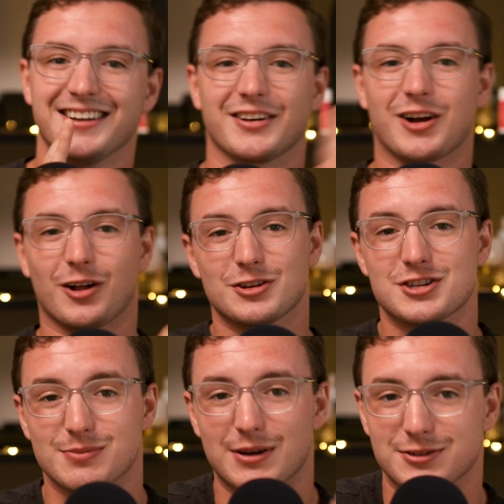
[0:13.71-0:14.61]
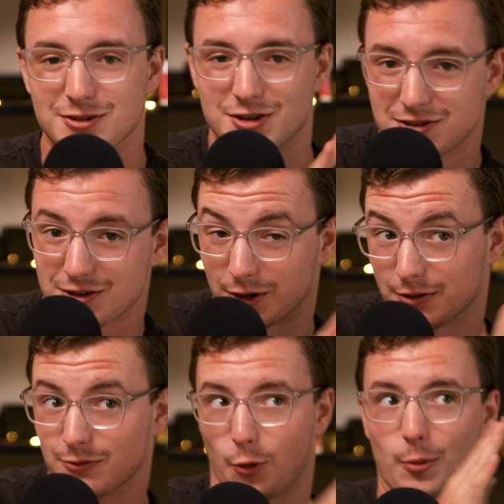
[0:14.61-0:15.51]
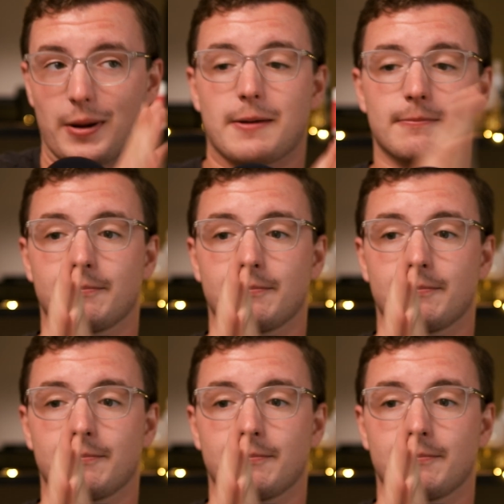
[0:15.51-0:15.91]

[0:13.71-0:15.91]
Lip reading: The college semester just started for me.